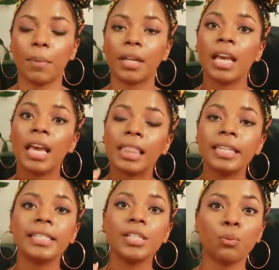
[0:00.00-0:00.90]
But
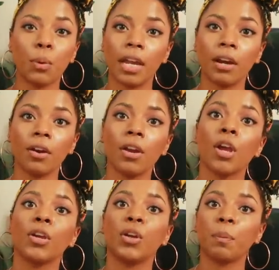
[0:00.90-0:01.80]
this is where
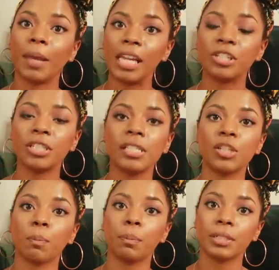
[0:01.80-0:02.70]
your patience,
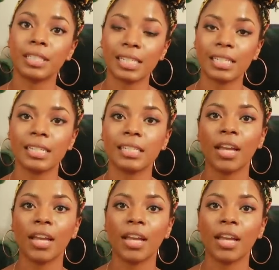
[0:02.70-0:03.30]
your persistence,